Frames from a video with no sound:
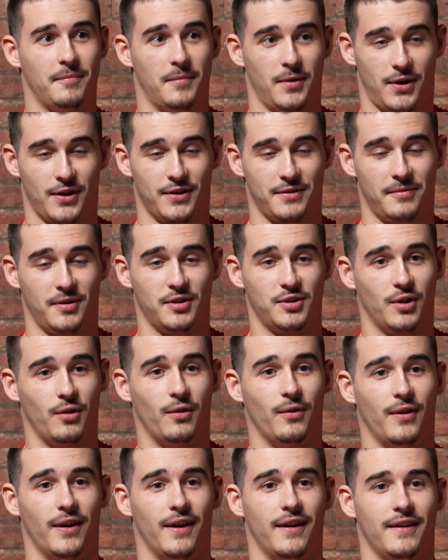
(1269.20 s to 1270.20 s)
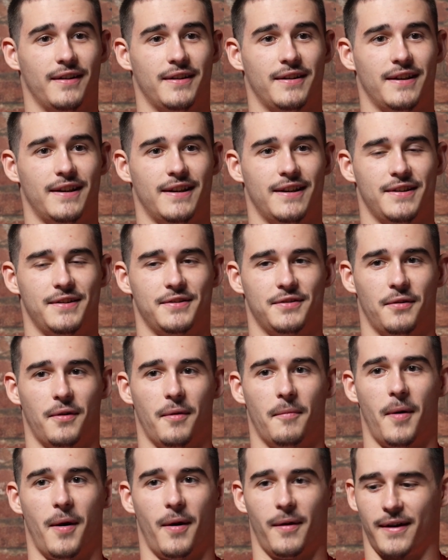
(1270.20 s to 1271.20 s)
because of my shoulder.
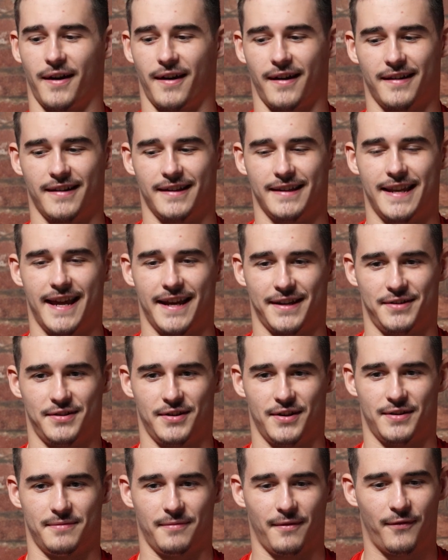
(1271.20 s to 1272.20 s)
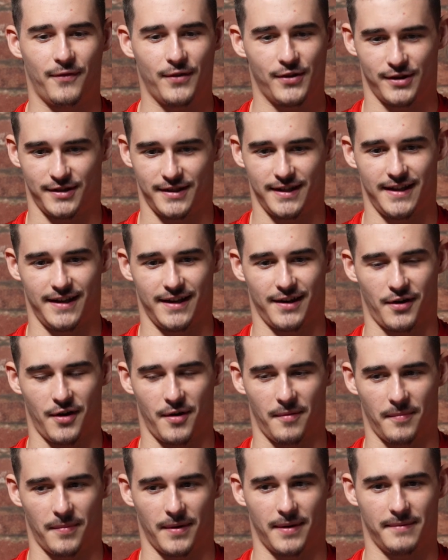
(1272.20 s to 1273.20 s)
So next year is my first senior
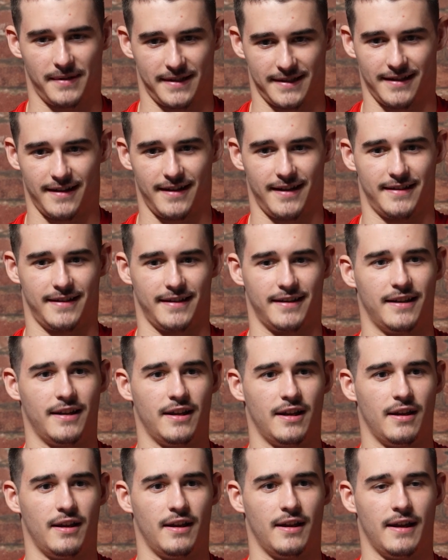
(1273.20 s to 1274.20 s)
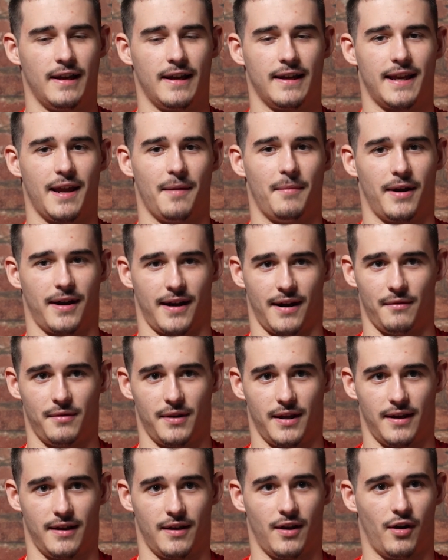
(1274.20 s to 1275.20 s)
comp, and I'm excited to get back
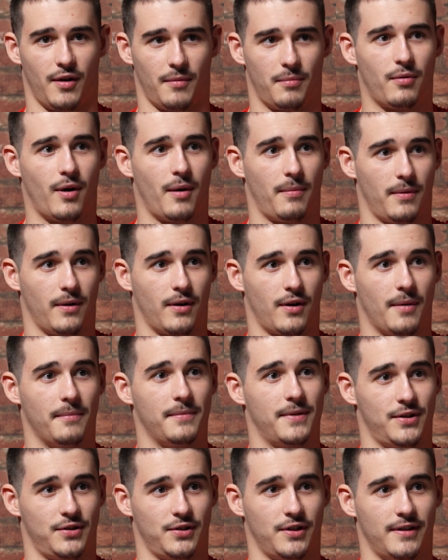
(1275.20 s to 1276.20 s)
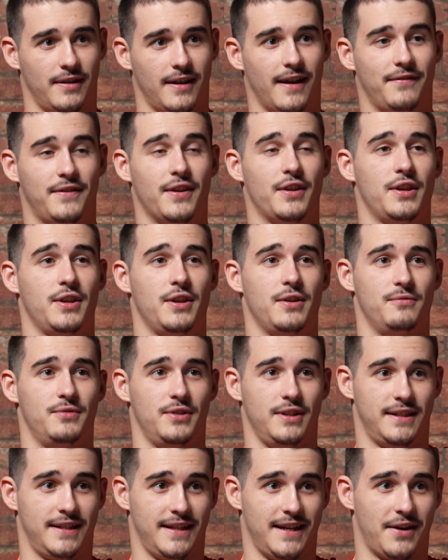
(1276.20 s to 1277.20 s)
out there on a proper competition. I've done the
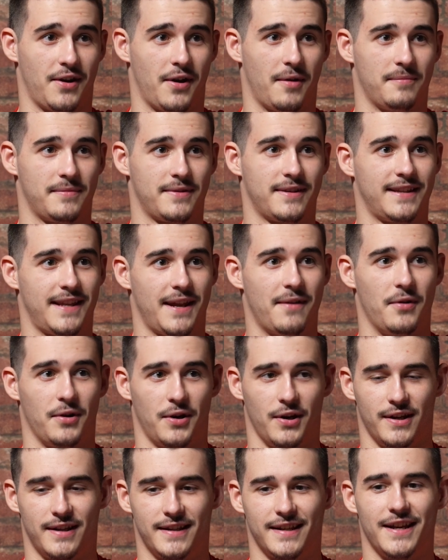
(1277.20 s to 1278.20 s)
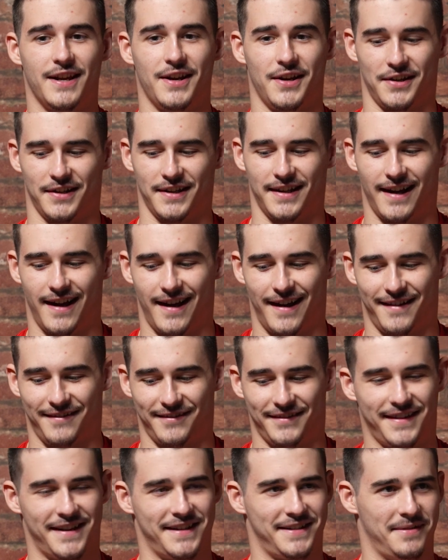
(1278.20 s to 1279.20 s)
UGC comps, they were good
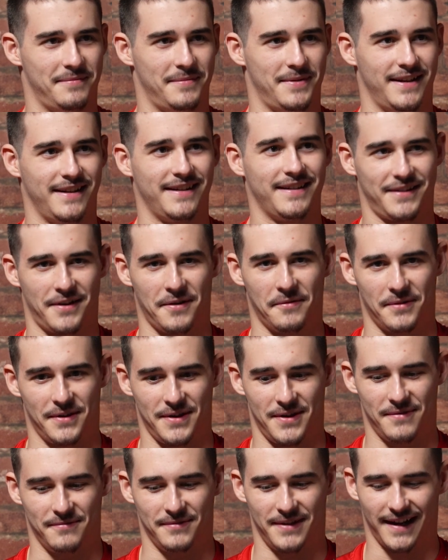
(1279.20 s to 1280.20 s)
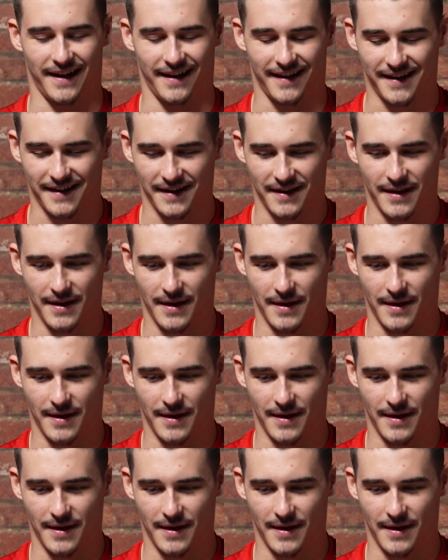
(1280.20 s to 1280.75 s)
laugh, nice to go with the uni like.